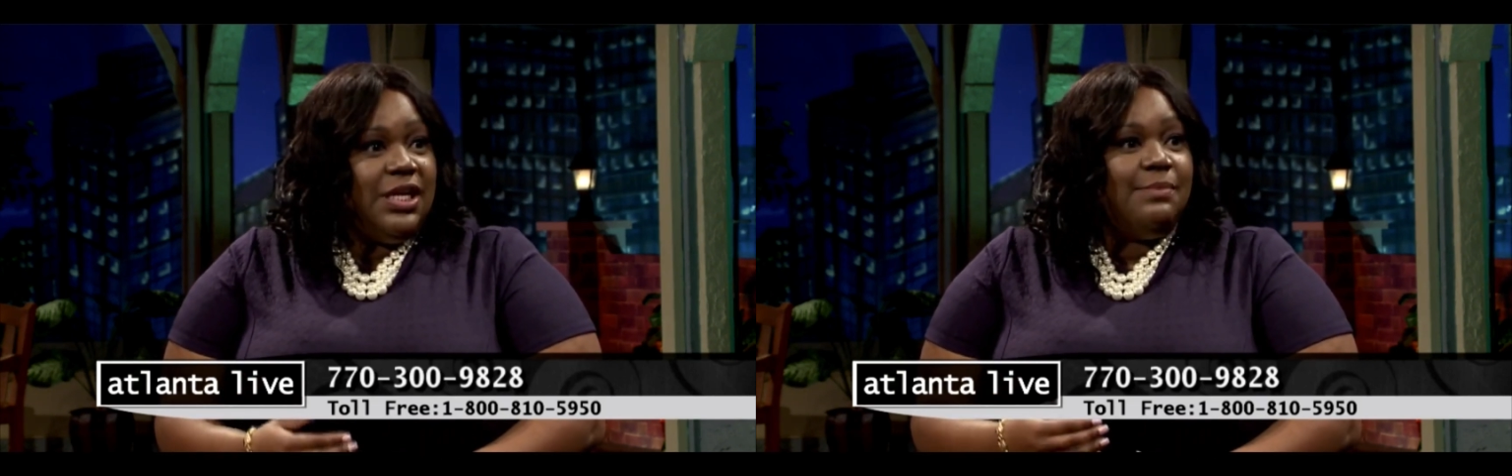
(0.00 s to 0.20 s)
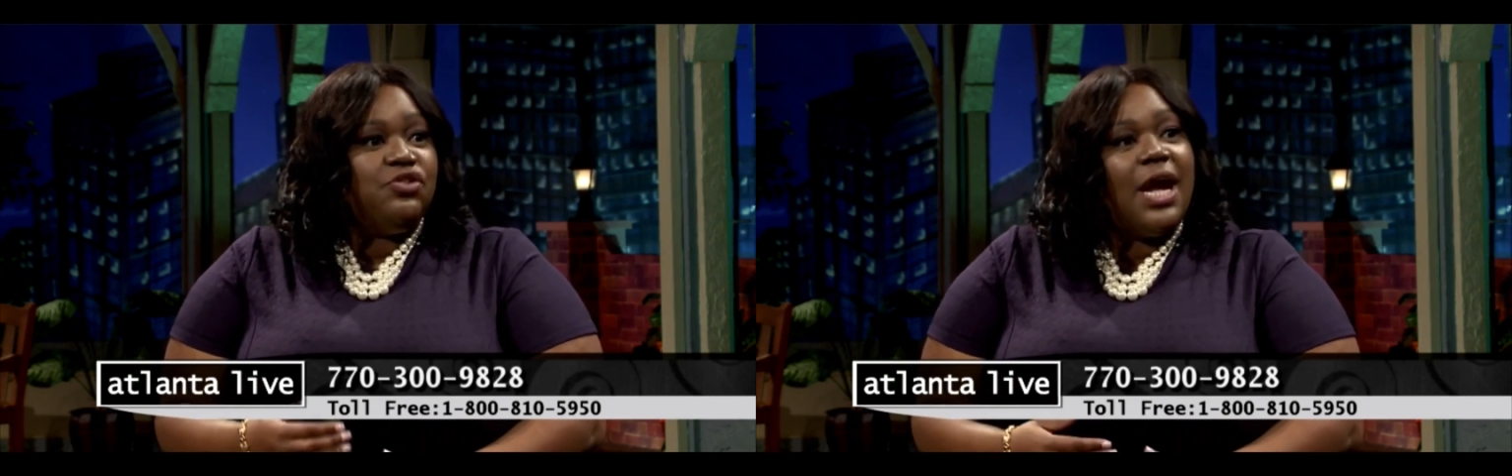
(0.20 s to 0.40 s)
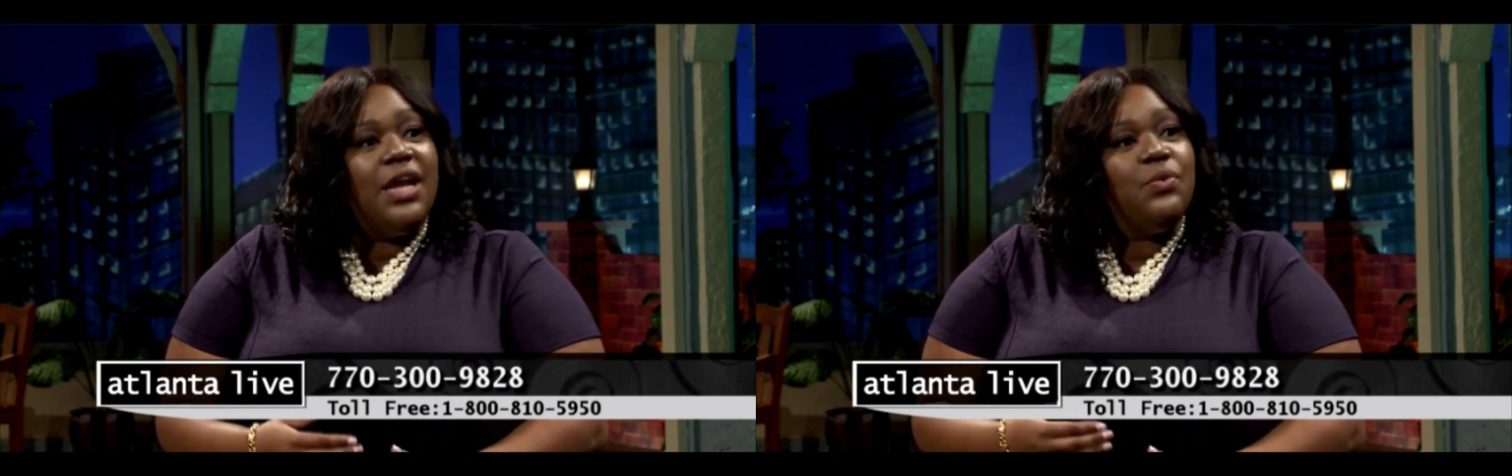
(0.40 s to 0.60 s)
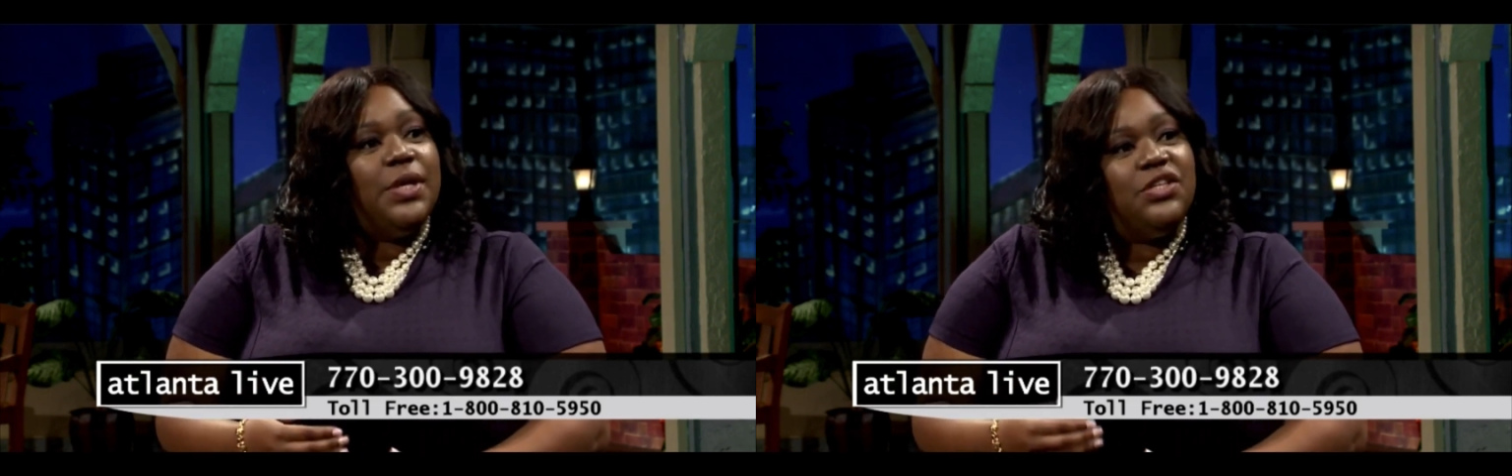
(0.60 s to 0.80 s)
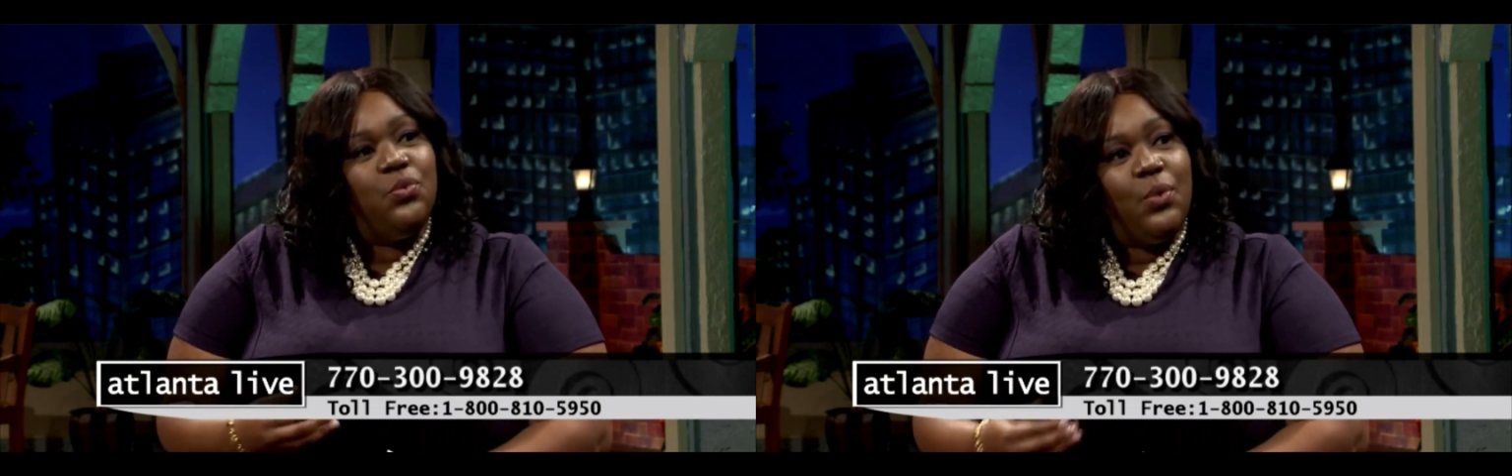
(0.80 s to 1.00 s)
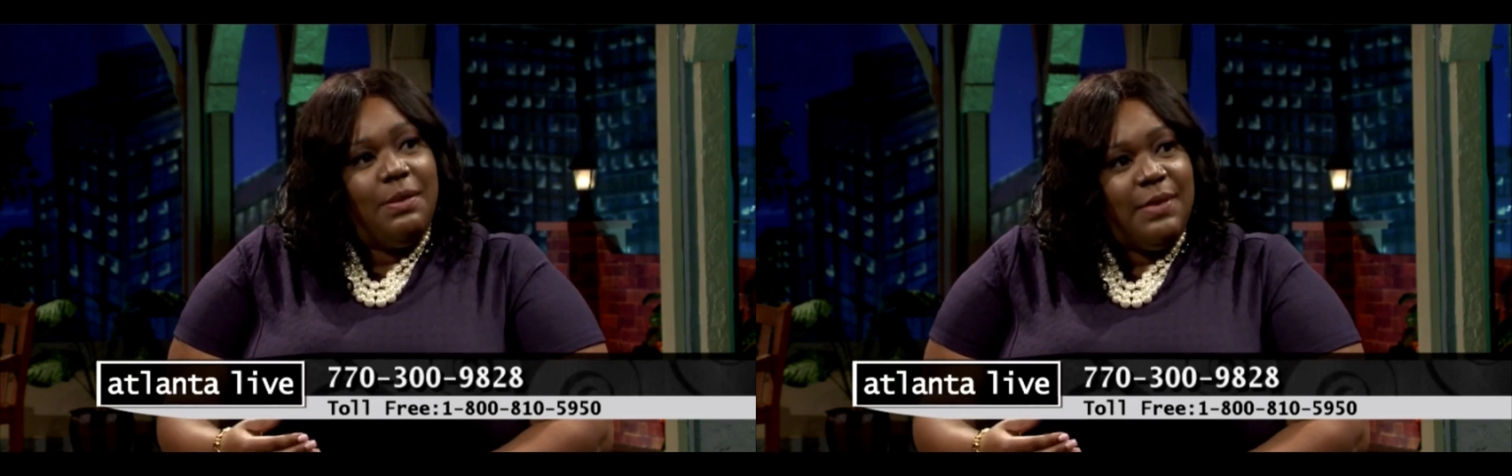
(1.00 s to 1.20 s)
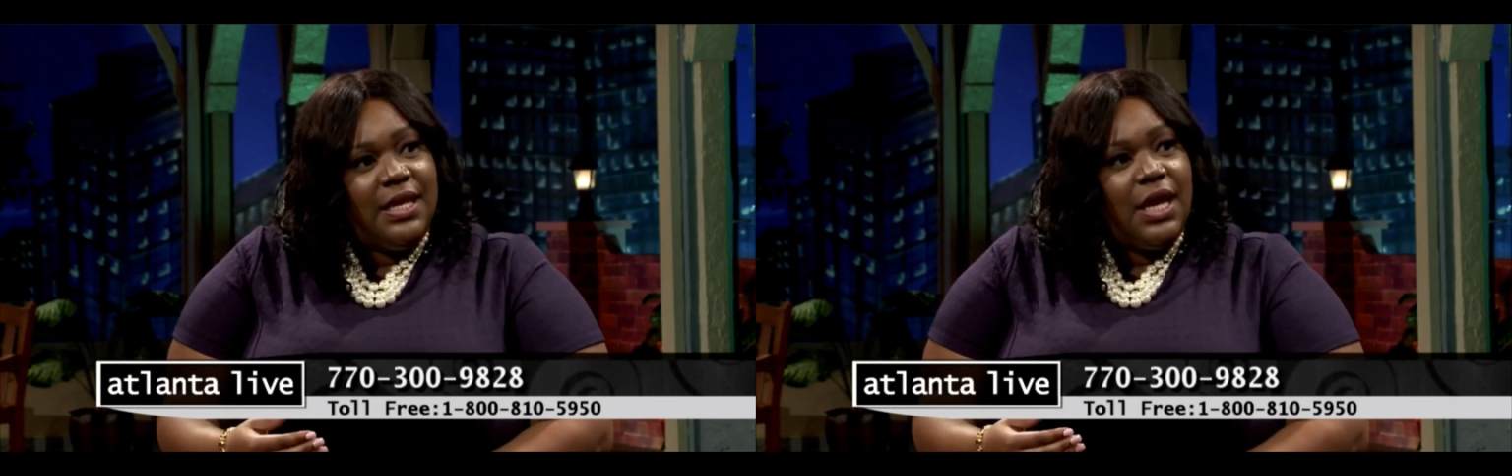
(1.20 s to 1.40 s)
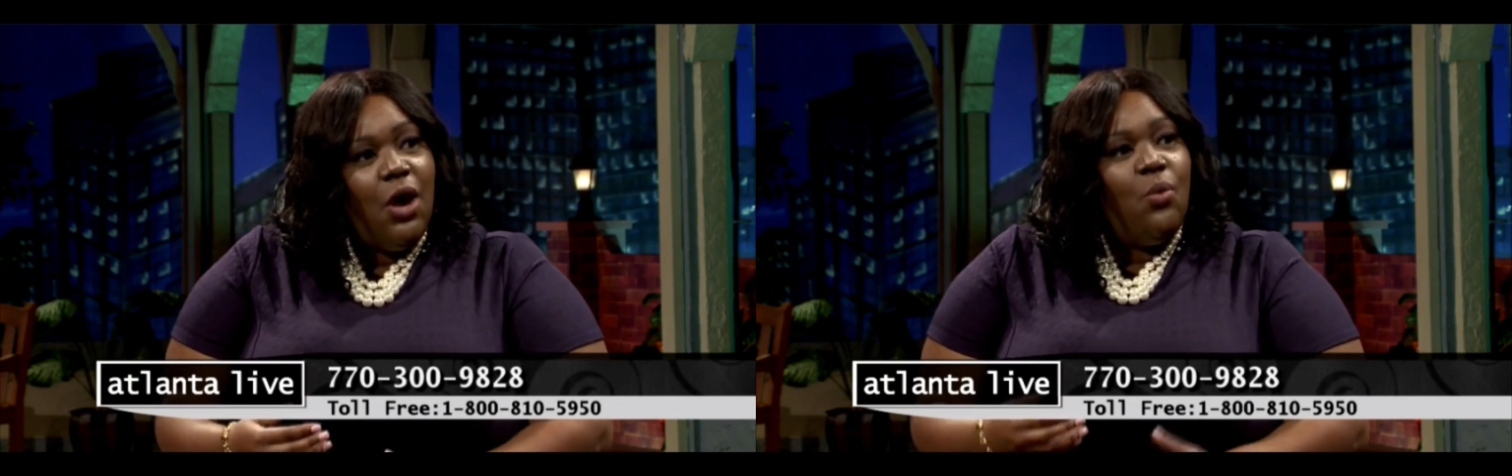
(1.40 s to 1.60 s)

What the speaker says: and I'm trying to reach women?